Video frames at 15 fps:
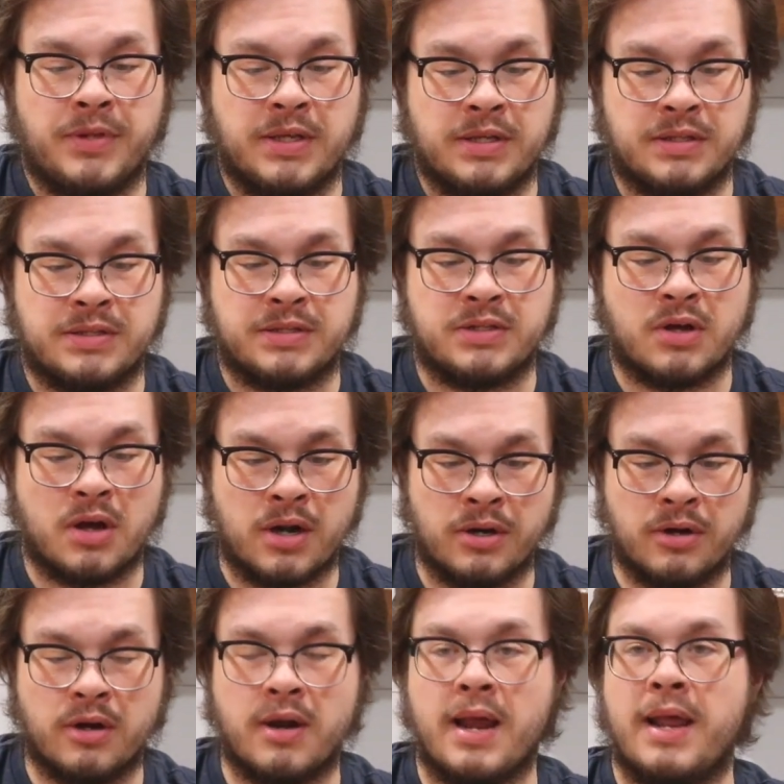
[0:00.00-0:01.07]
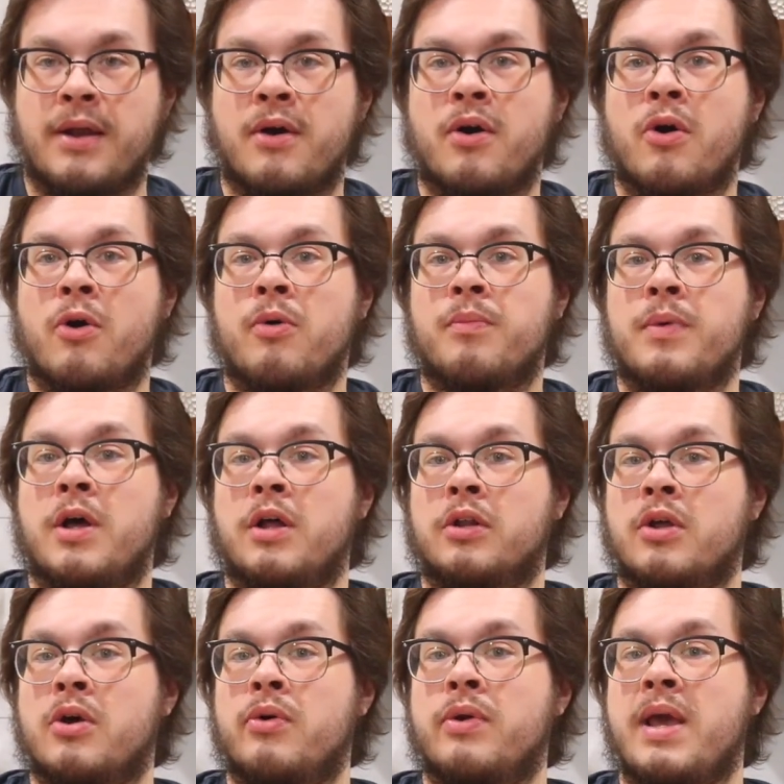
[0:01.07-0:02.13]
his daughter at home
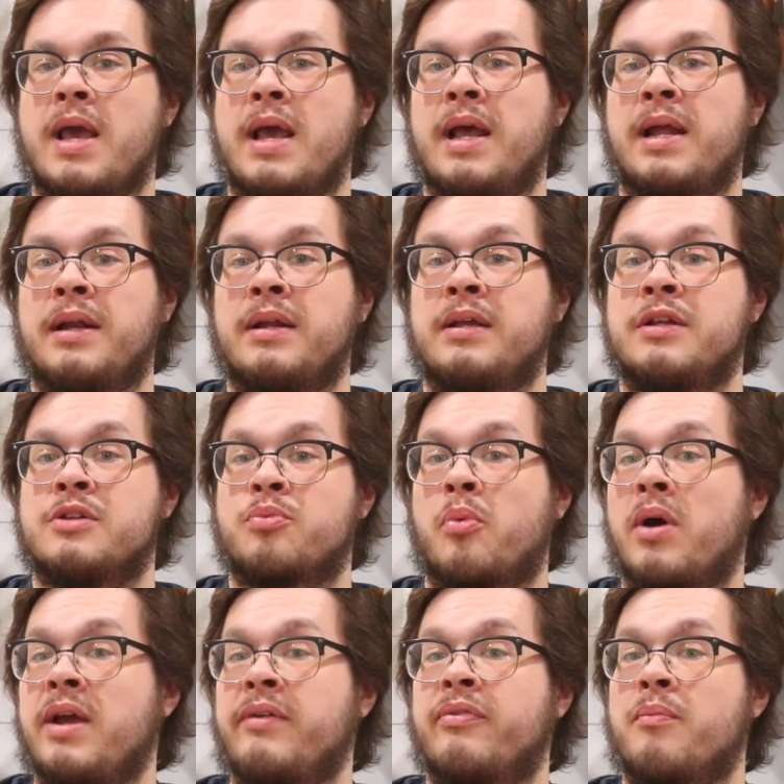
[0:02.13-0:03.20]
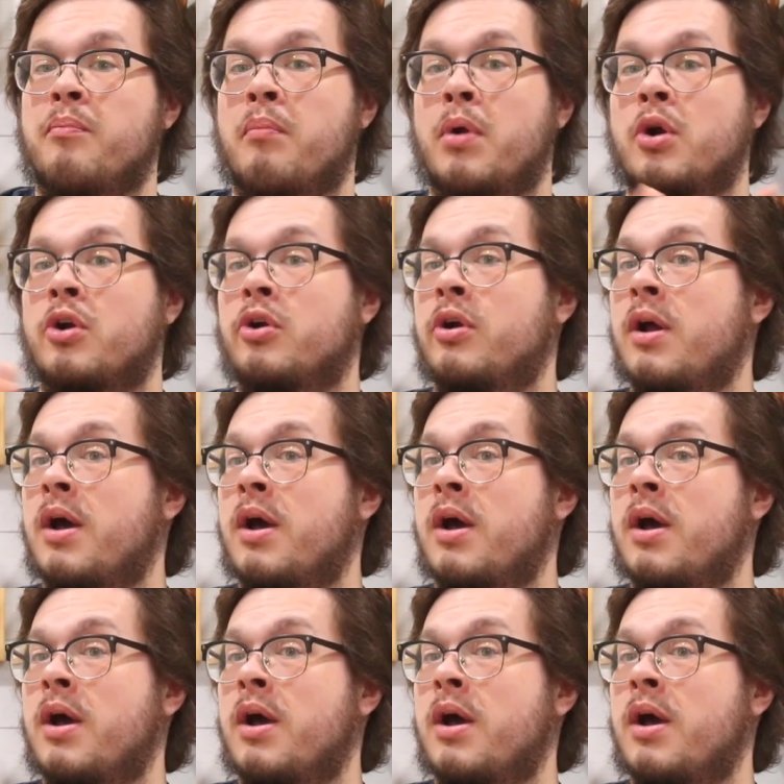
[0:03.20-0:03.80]
alone and his wife murdered